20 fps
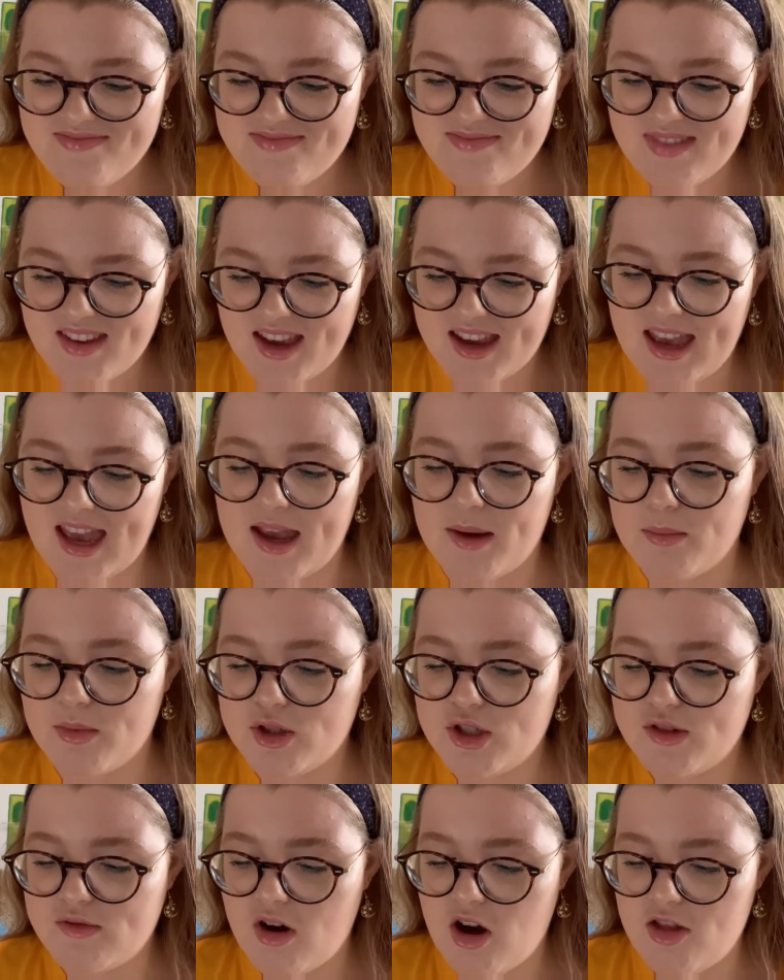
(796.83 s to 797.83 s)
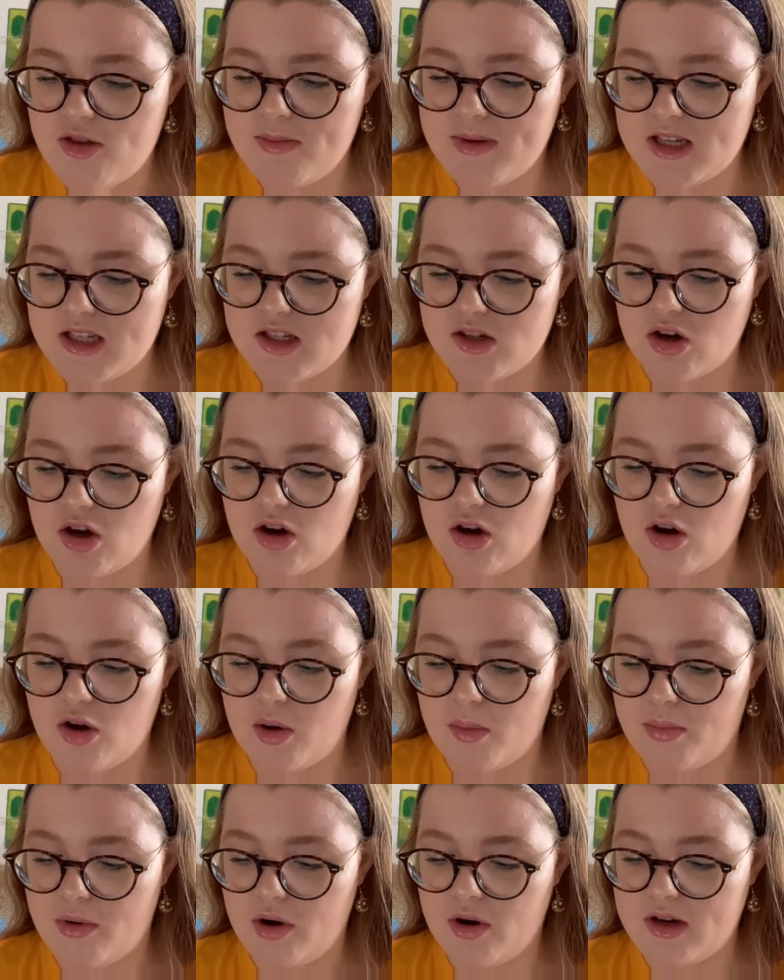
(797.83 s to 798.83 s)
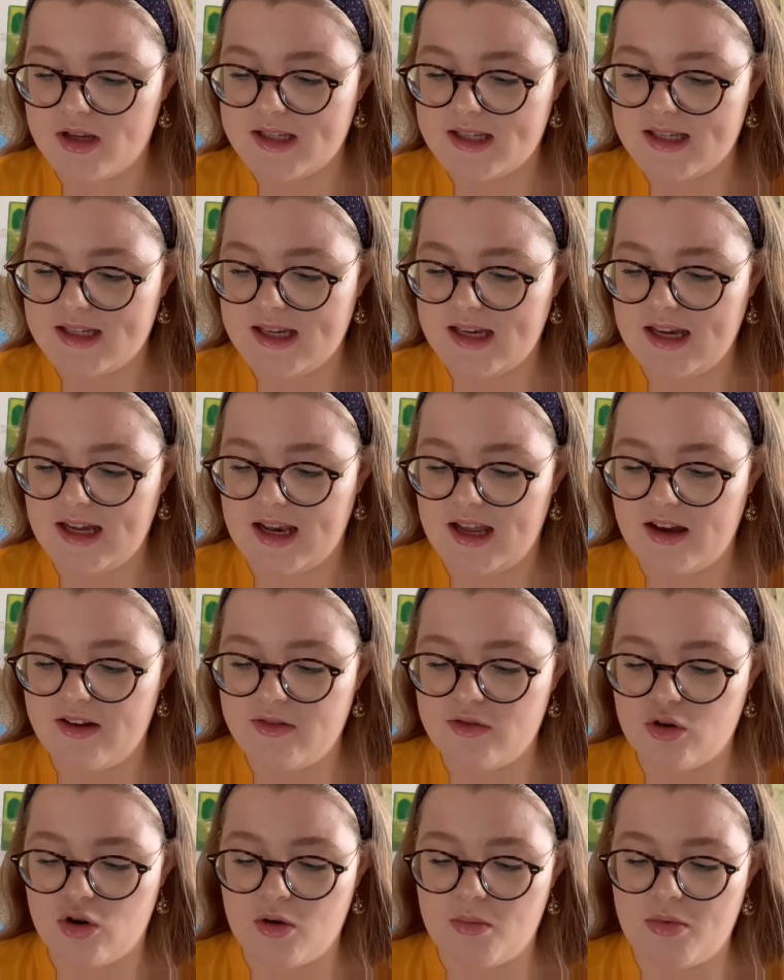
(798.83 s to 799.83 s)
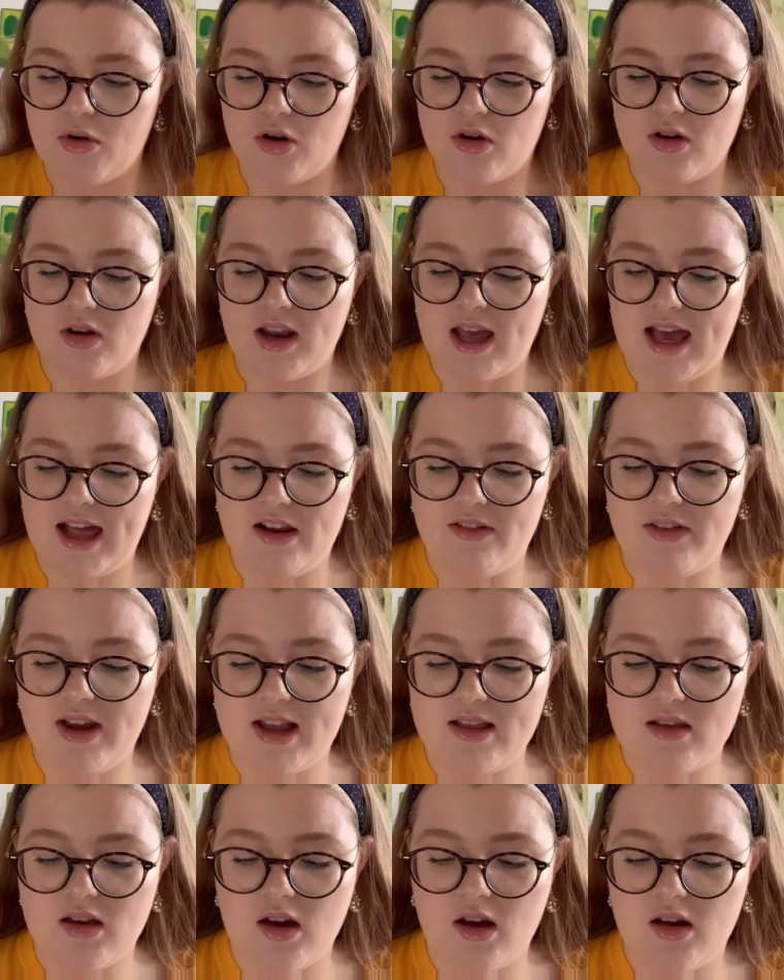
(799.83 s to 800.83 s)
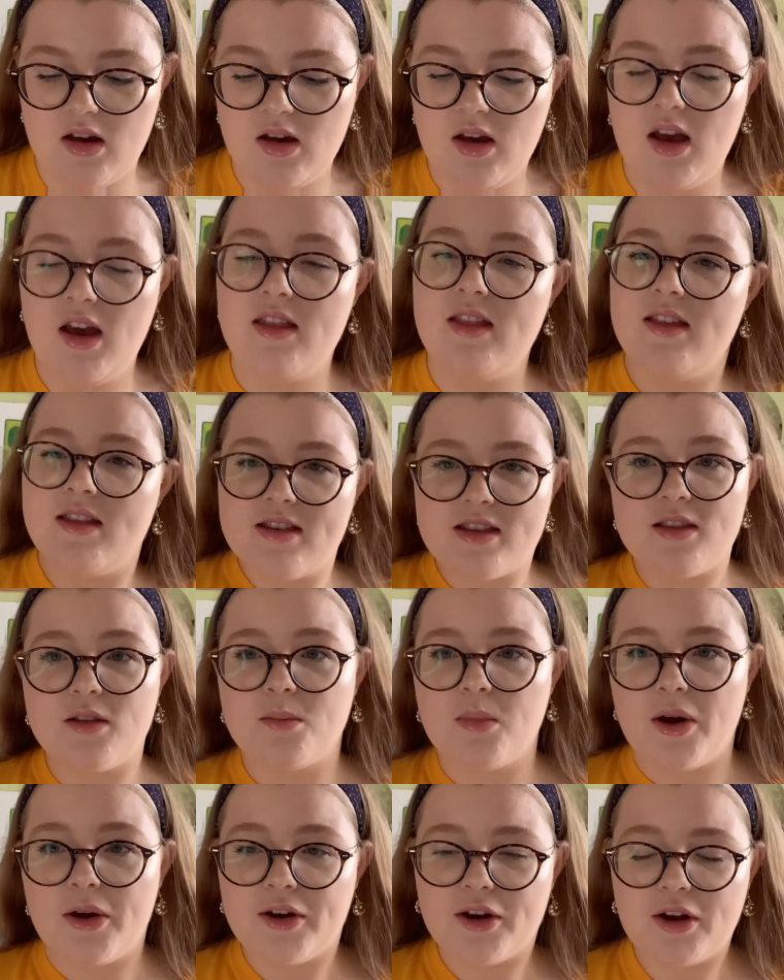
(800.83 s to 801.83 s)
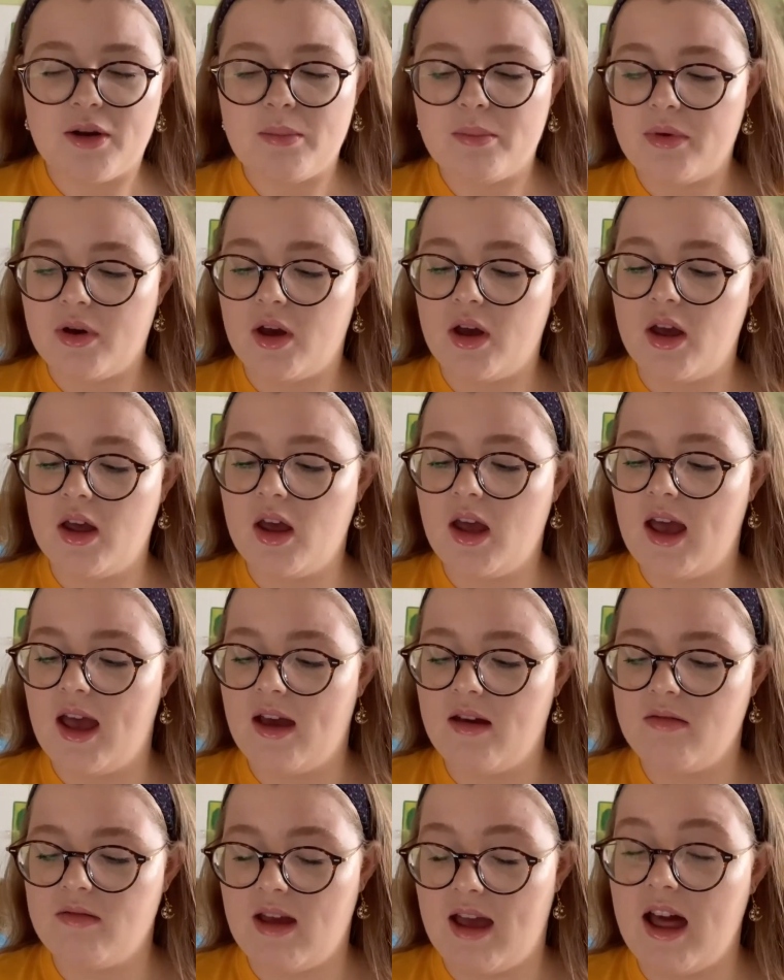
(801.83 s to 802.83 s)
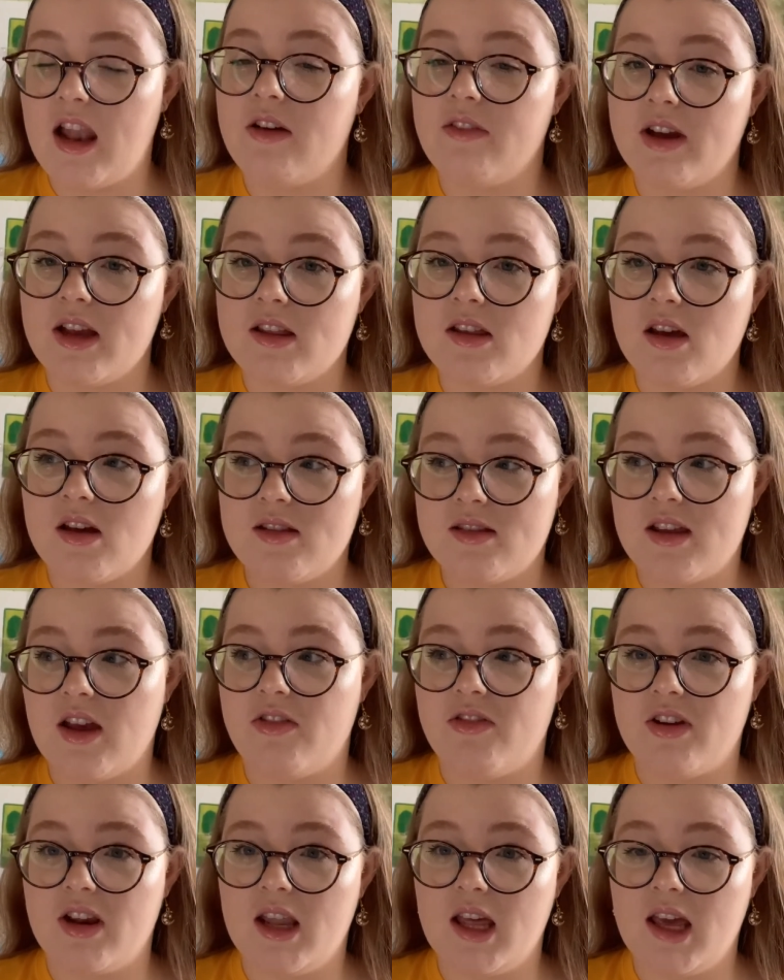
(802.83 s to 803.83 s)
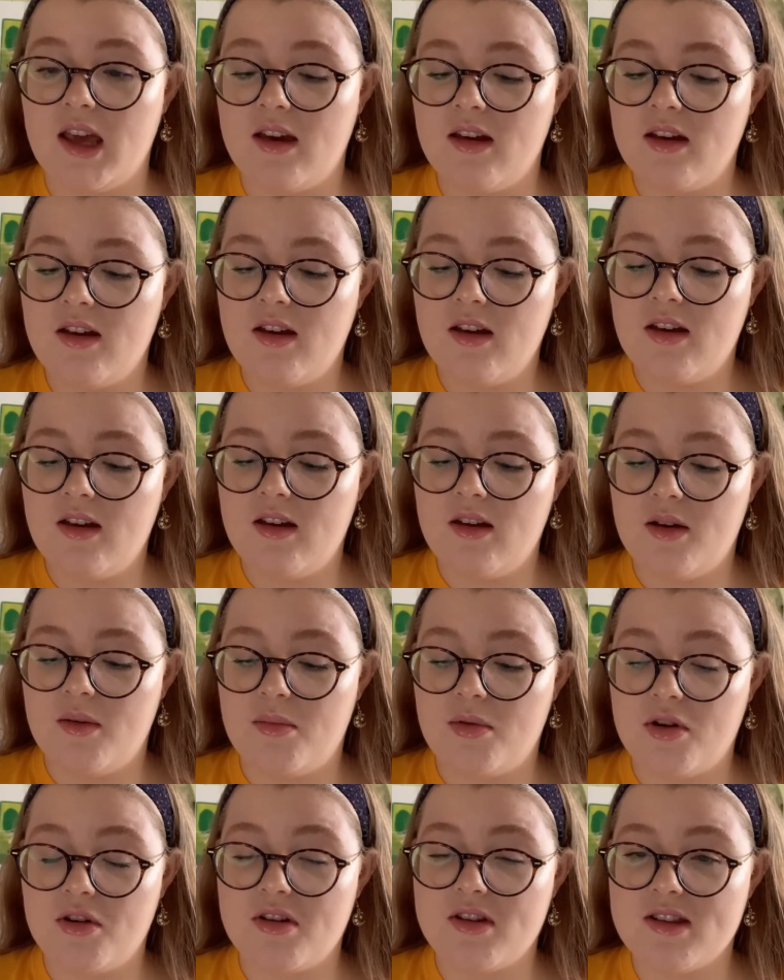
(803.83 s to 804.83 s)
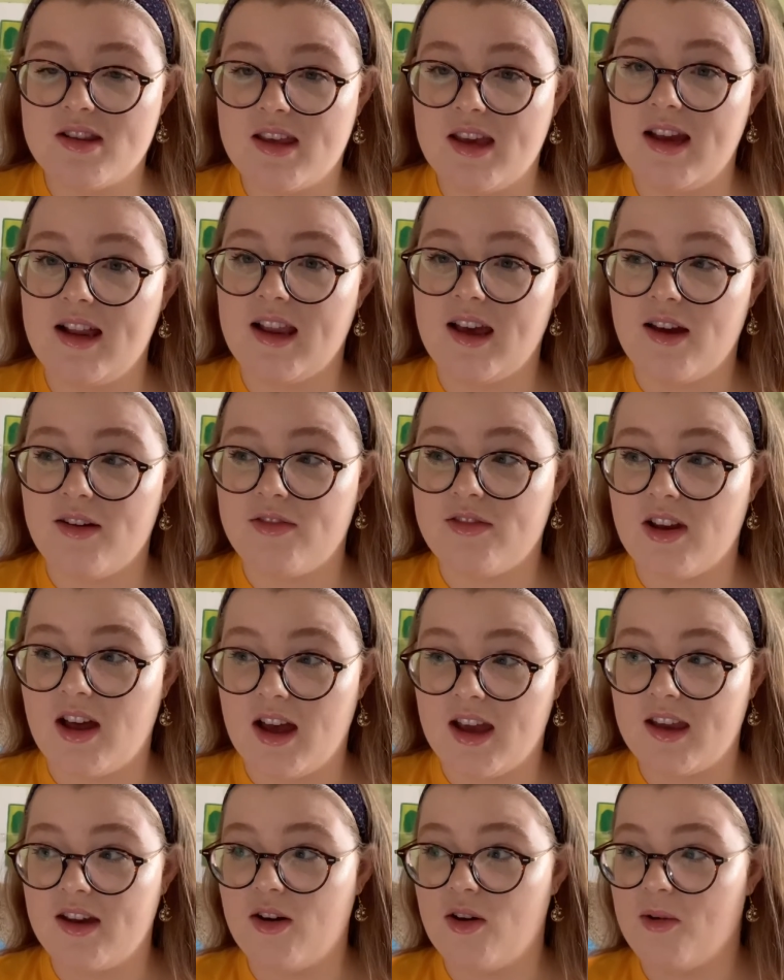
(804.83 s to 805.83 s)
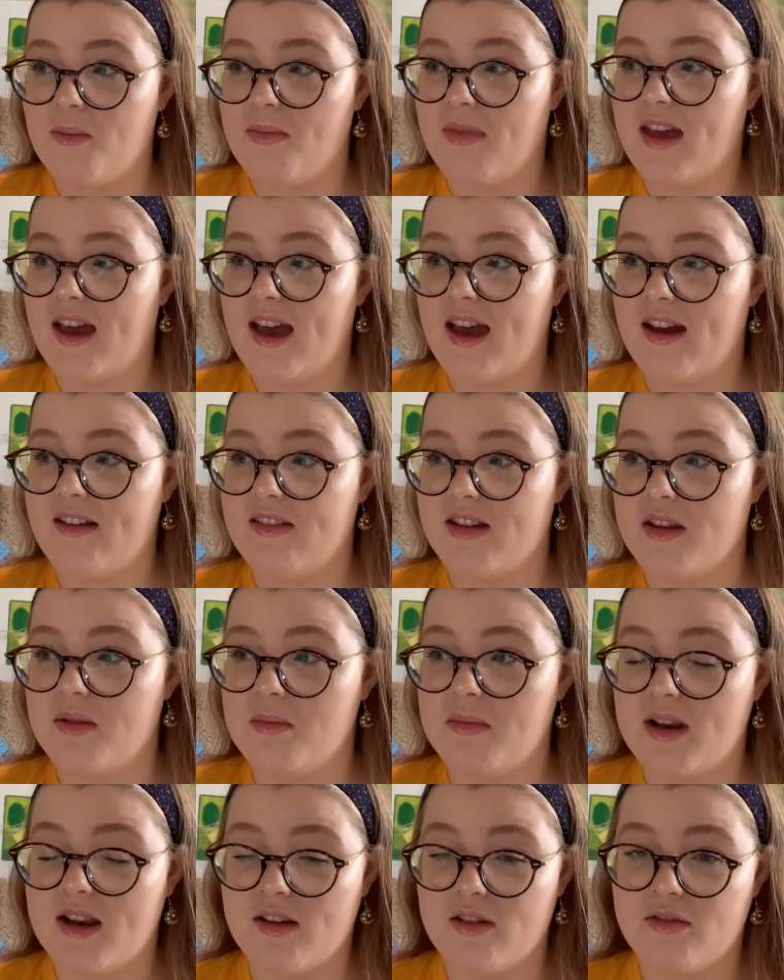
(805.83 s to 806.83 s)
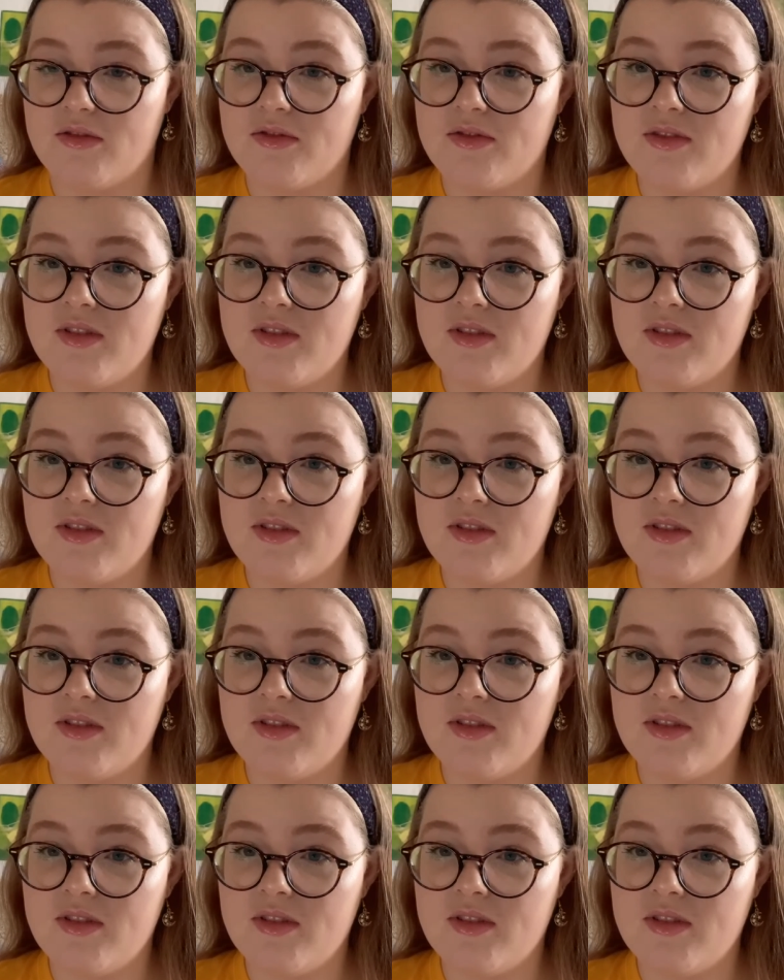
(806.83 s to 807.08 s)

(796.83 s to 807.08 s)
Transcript: Okay, would you rather be stuck on a broken ski lift or a broken elevator? I think this is American, but elevator, definitely. A broken ski lift, like up there in the middle of...